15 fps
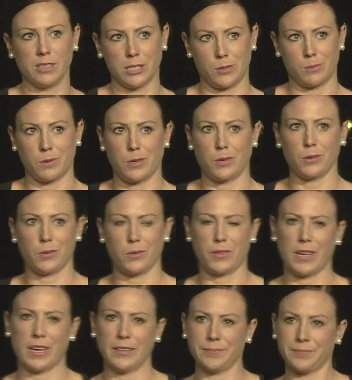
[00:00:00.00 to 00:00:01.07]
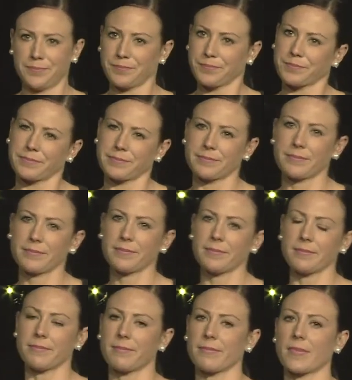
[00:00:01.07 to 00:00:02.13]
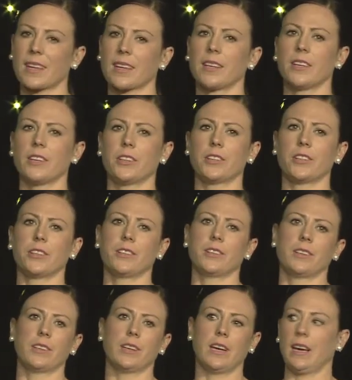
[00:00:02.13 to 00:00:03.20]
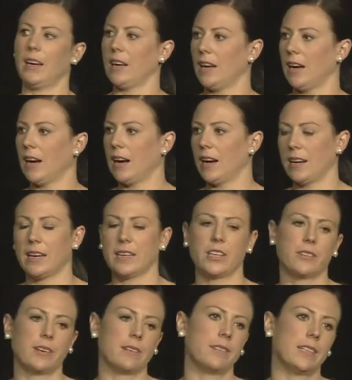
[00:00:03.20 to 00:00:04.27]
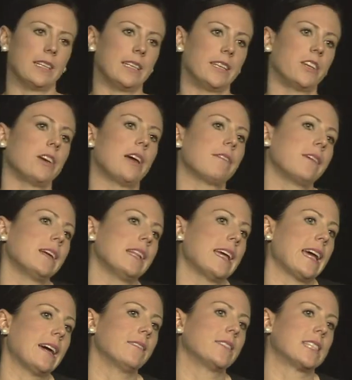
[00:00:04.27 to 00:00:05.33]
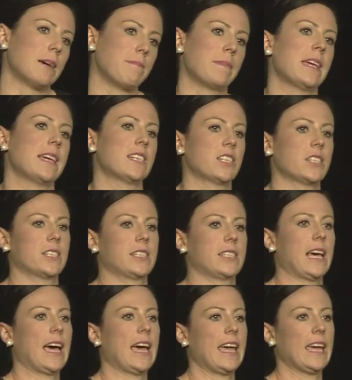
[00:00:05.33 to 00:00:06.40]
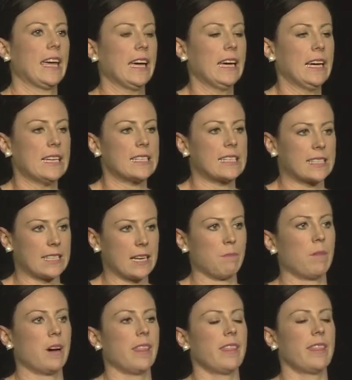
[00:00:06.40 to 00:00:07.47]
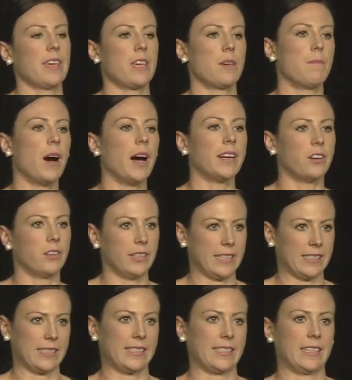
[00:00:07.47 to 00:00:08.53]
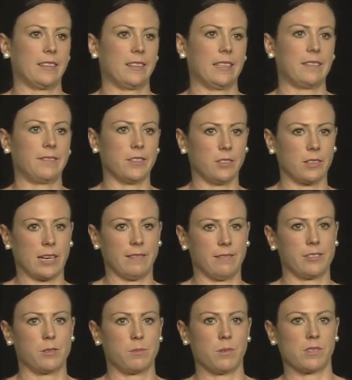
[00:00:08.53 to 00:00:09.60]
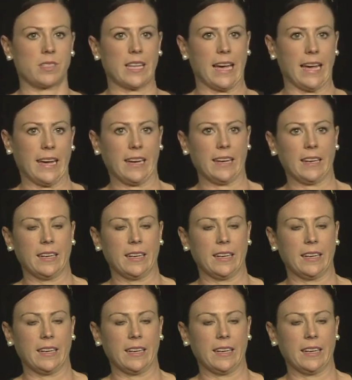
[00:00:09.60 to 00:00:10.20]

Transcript: as well that you you are really you really have something to say to someone that you might not necessarily feel comfortable saying.